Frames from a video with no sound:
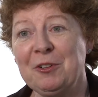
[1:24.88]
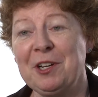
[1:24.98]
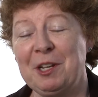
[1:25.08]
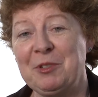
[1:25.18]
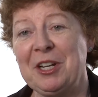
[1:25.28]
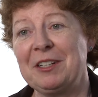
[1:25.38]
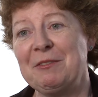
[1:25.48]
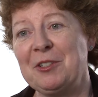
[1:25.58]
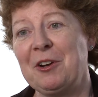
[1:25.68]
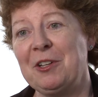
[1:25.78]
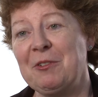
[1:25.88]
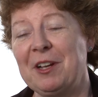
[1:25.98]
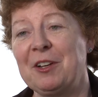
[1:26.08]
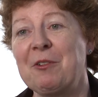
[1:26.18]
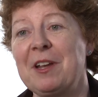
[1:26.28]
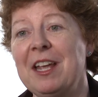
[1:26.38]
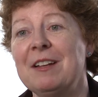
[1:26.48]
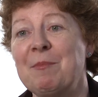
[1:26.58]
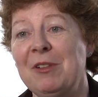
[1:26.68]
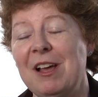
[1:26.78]
learning objectives are, you can create
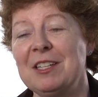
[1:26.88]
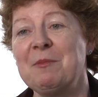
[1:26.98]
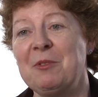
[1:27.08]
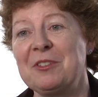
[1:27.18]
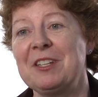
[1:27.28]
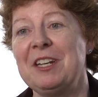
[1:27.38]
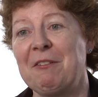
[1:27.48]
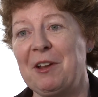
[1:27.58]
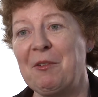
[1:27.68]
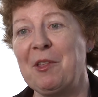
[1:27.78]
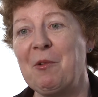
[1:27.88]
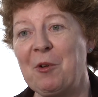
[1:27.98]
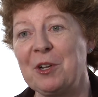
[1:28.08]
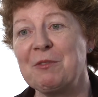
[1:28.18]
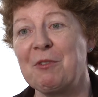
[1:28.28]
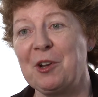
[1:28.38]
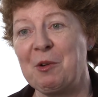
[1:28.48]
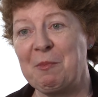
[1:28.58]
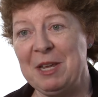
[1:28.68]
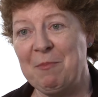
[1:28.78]
a plausible scenario that works for
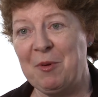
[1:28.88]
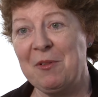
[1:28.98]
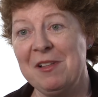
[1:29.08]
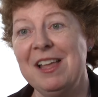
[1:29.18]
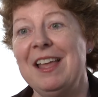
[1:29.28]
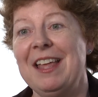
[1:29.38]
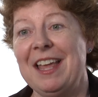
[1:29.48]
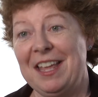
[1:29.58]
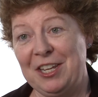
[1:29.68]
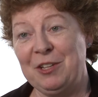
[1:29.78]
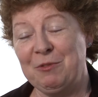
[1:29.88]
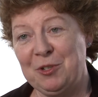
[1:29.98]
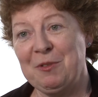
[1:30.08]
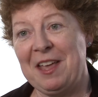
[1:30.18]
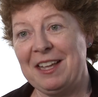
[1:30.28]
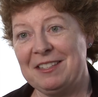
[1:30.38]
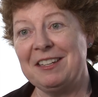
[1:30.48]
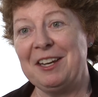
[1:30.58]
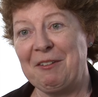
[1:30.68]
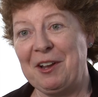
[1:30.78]
your people you do that
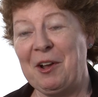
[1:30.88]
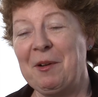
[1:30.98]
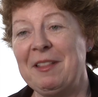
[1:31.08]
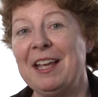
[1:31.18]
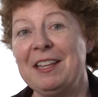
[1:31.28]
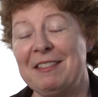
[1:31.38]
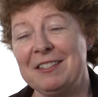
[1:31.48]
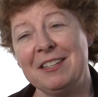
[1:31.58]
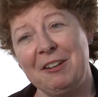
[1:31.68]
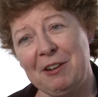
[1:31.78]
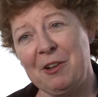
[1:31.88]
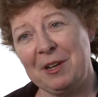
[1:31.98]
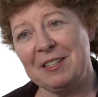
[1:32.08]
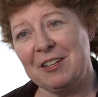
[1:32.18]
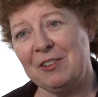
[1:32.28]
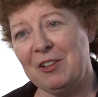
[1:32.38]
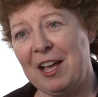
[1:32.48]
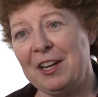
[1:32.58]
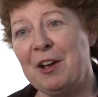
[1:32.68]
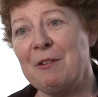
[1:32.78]
scenario and that the scenario gets a
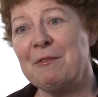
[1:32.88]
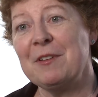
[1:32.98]
lot of